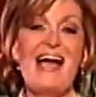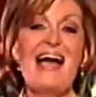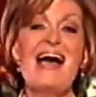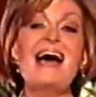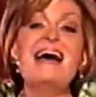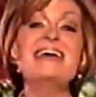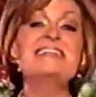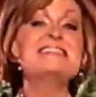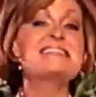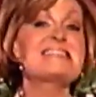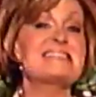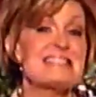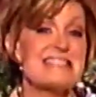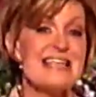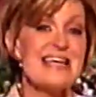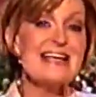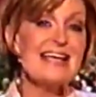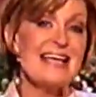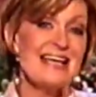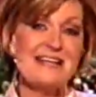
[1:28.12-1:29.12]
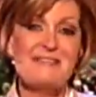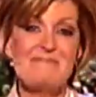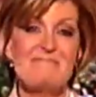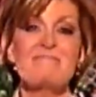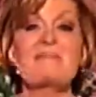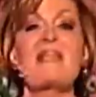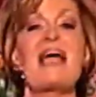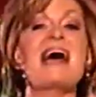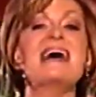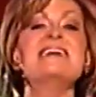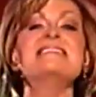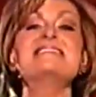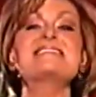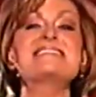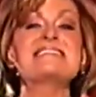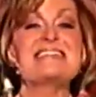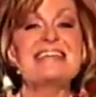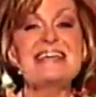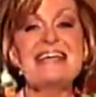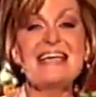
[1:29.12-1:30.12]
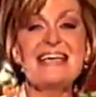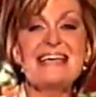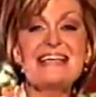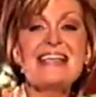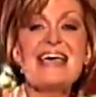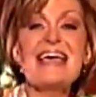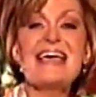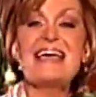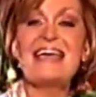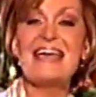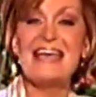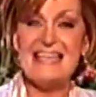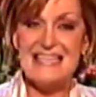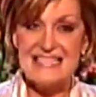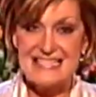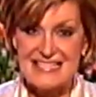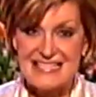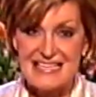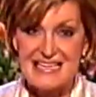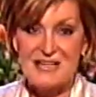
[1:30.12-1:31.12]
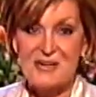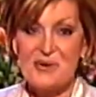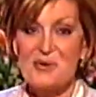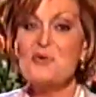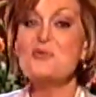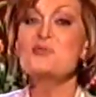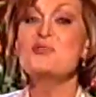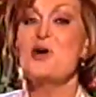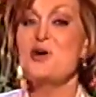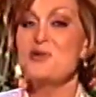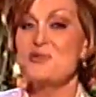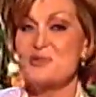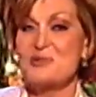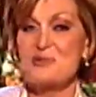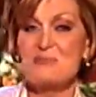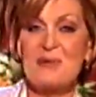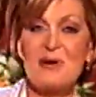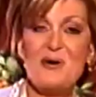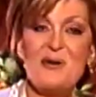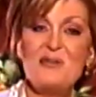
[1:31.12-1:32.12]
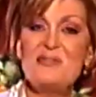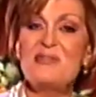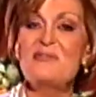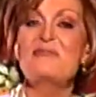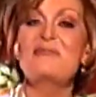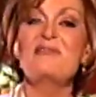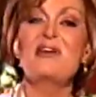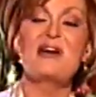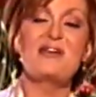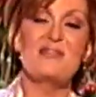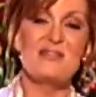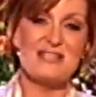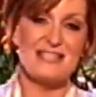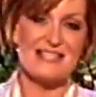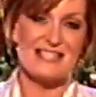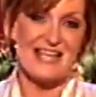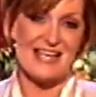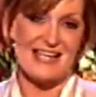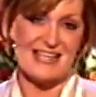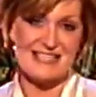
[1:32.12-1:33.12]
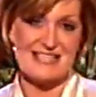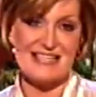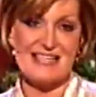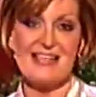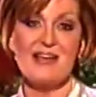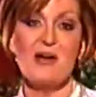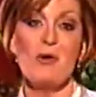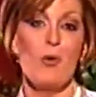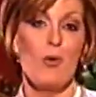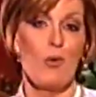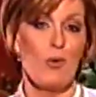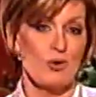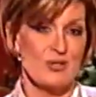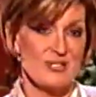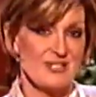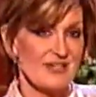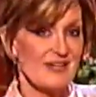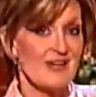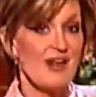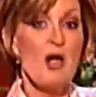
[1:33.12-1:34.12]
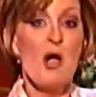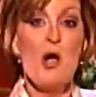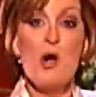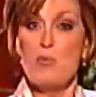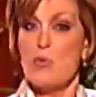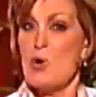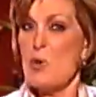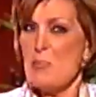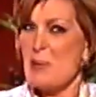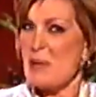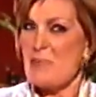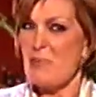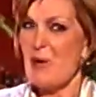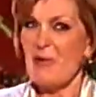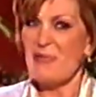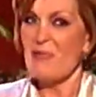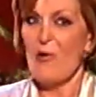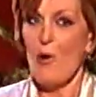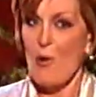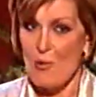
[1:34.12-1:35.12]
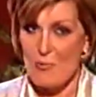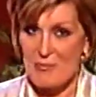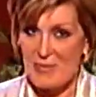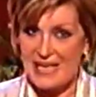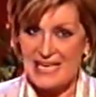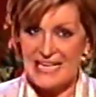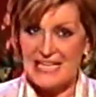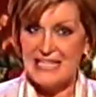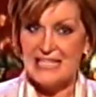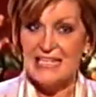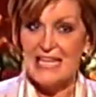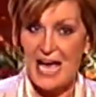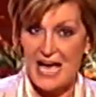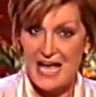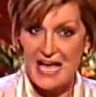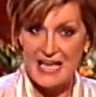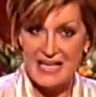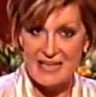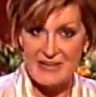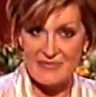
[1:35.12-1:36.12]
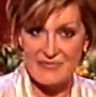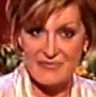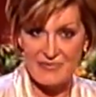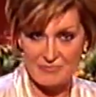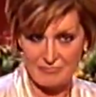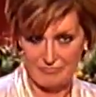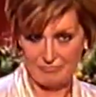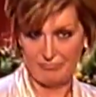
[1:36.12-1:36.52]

and singing and singing their hit single No Tomorrow, the very sexy Orson will be performing live. but